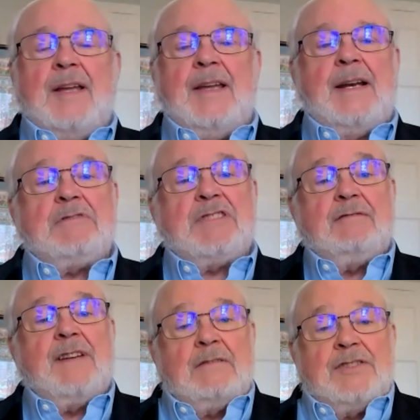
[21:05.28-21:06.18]
and I was a
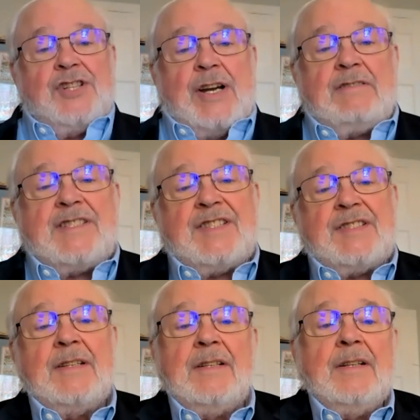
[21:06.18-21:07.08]
little
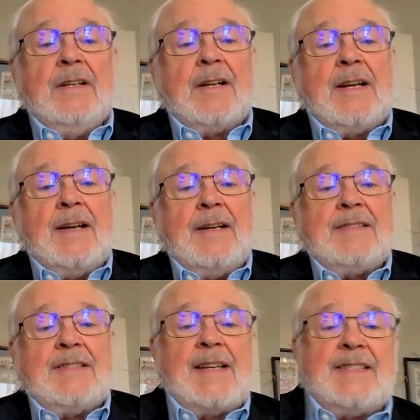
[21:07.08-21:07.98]
jealous
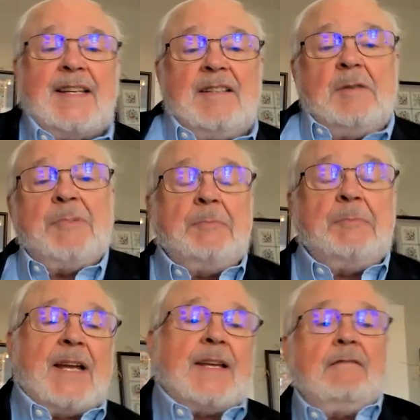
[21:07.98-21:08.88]
because they seemed to be
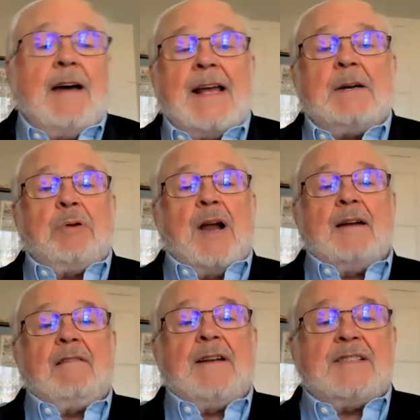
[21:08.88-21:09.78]
making a lot of
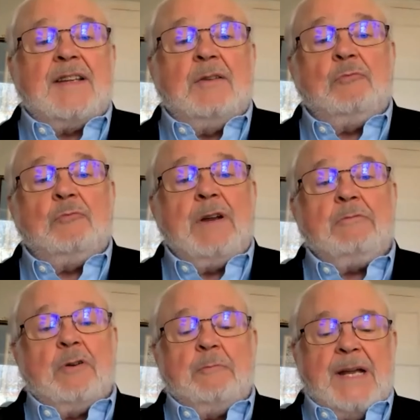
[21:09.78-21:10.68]
progress and we
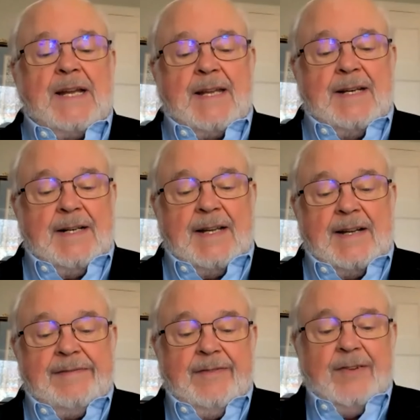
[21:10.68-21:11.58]
weren't making
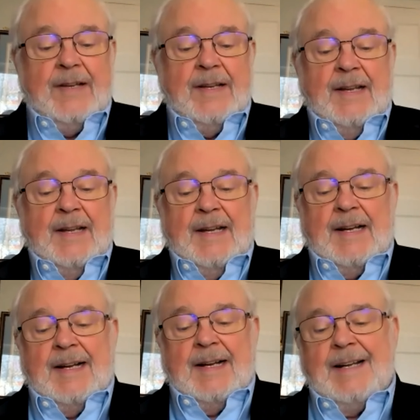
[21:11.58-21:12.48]
enough.
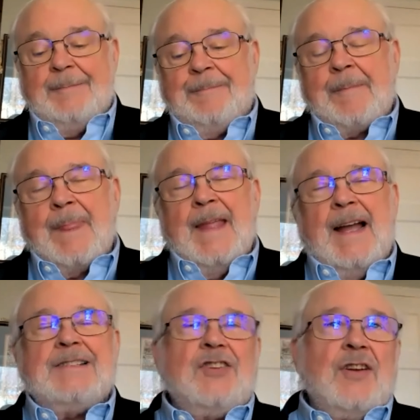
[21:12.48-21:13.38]
I
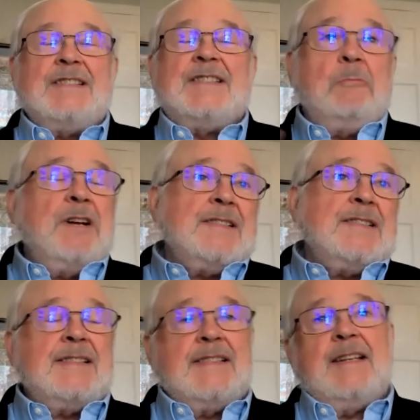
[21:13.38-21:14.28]
saw in some
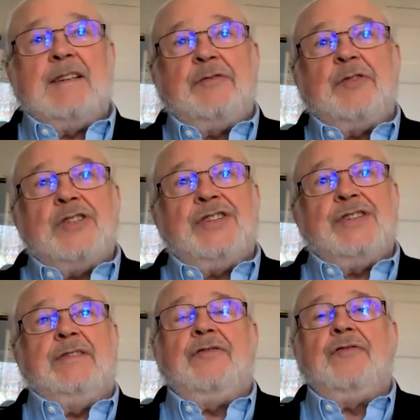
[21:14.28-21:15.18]
ways as a
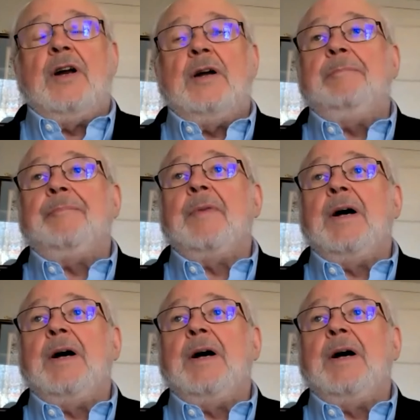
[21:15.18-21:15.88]
diversion from